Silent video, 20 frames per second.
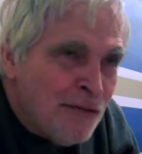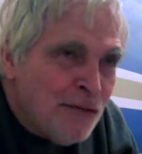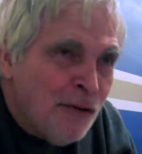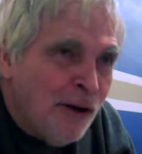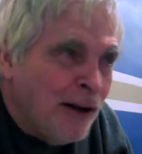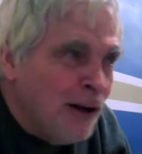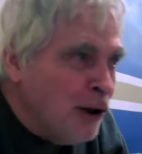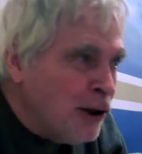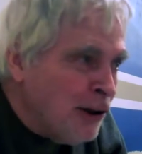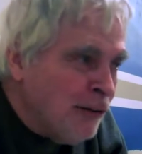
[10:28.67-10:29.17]

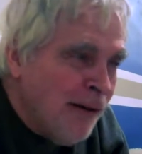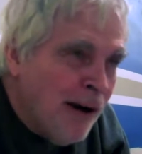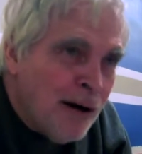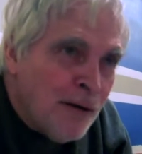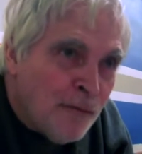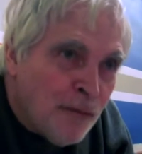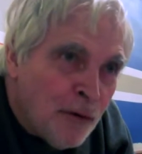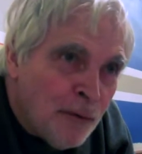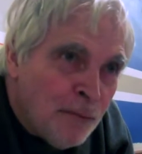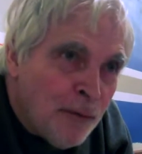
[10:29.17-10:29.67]
So I look
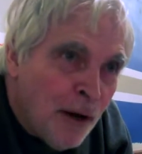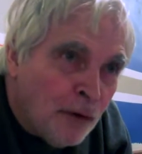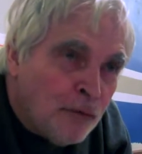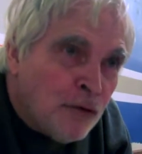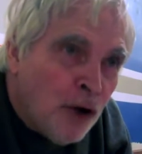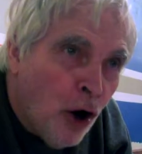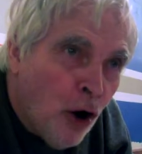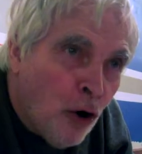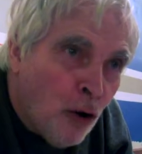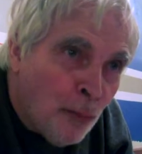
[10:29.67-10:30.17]
around for a
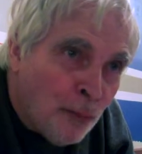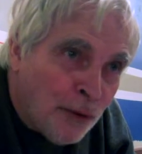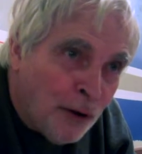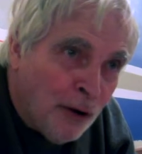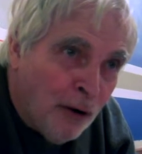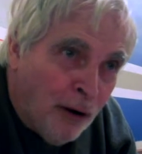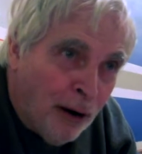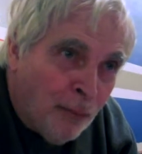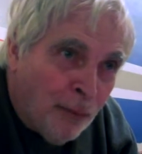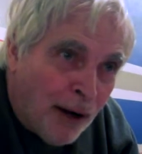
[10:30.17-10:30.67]
tone,
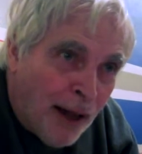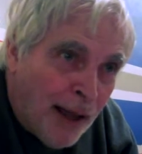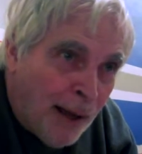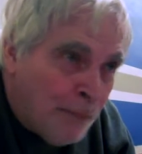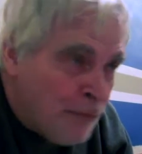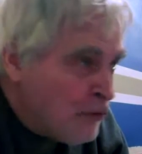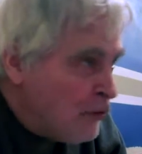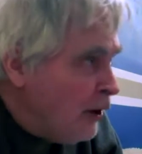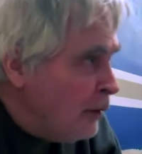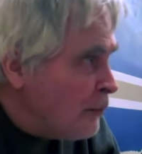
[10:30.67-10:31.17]
you know. I want to
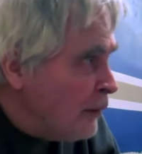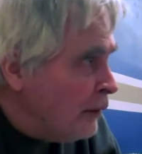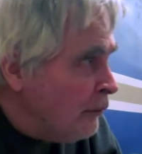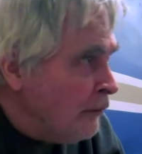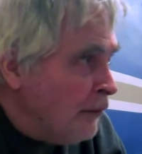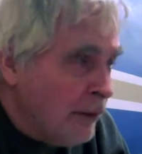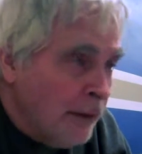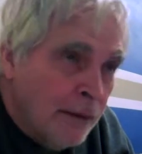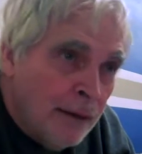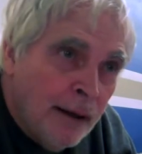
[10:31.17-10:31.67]
have something
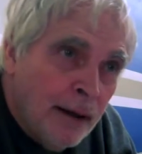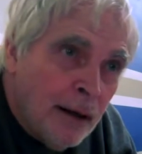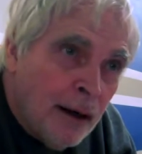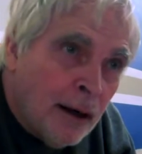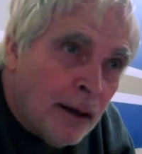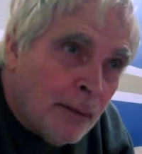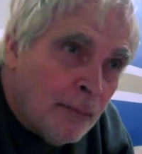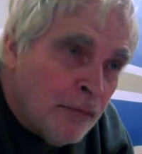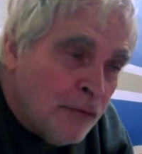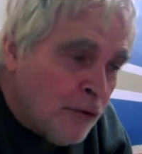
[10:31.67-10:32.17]
to really lay
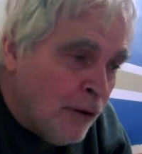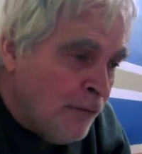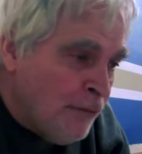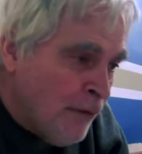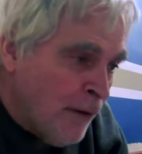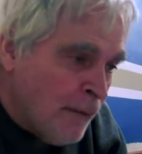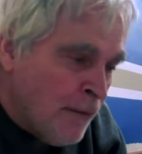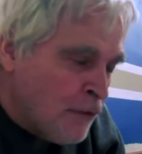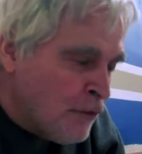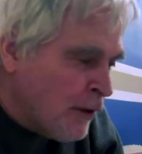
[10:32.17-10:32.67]
on. So I
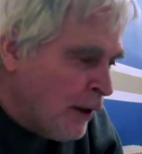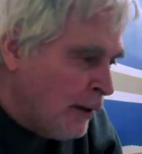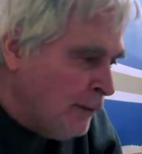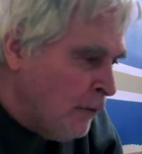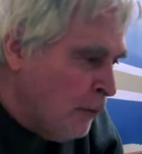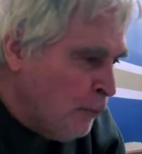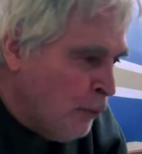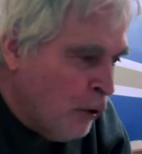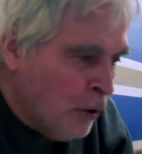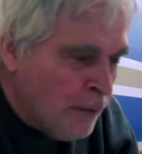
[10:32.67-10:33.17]
found this kind
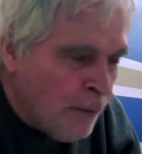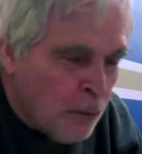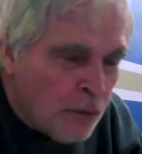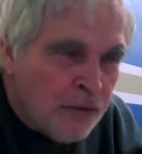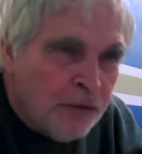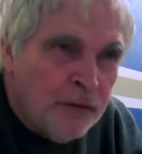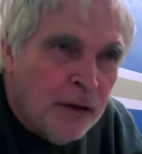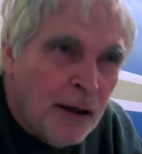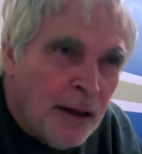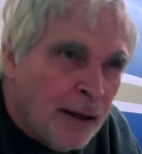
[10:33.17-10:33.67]
of a book that
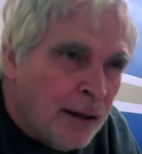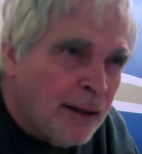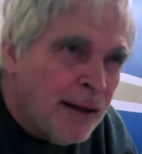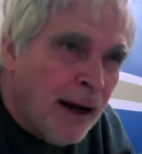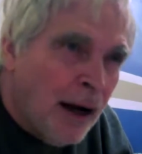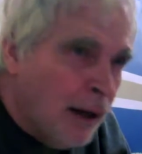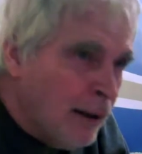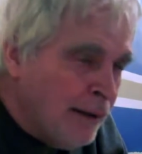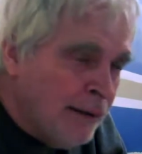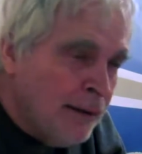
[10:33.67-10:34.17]
was studying
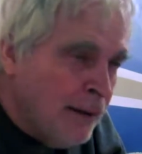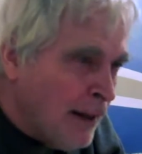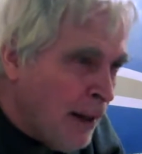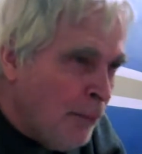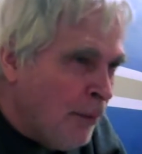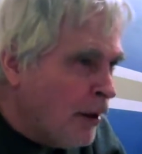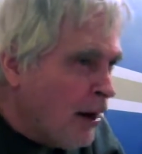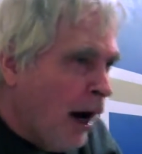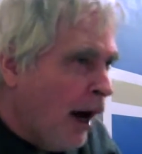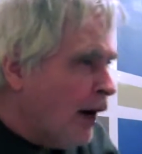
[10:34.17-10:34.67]

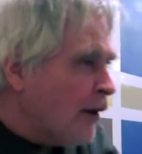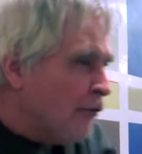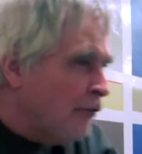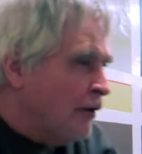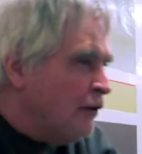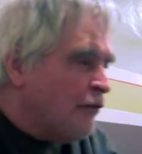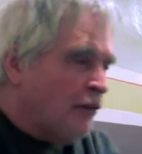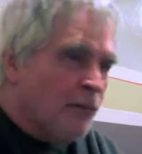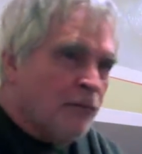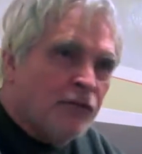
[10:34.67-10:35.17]

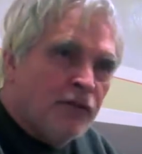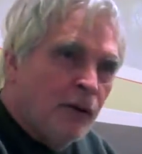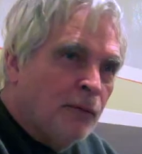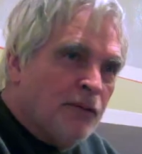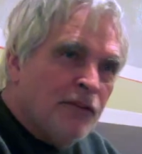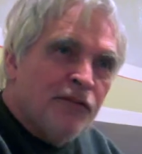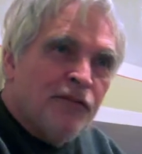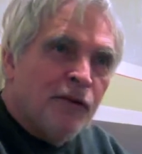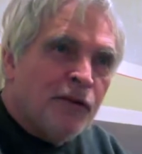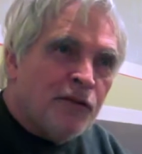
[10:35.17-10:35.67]
demagoguery from
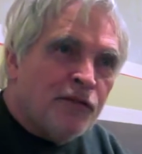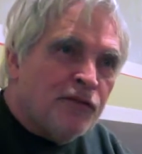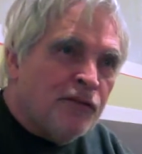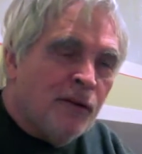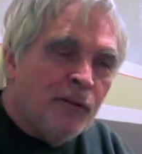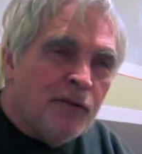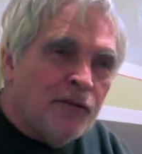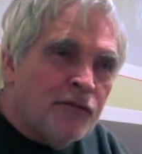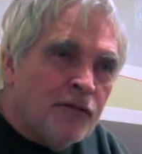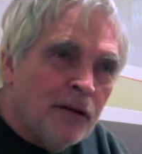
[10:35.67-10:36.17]
so-and-so to
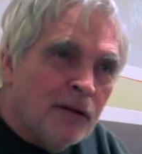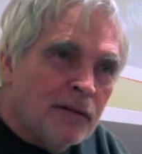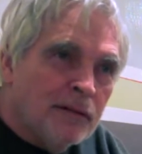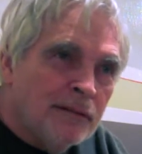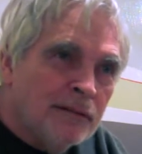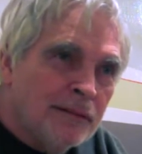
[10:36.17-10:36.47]
so-and-so.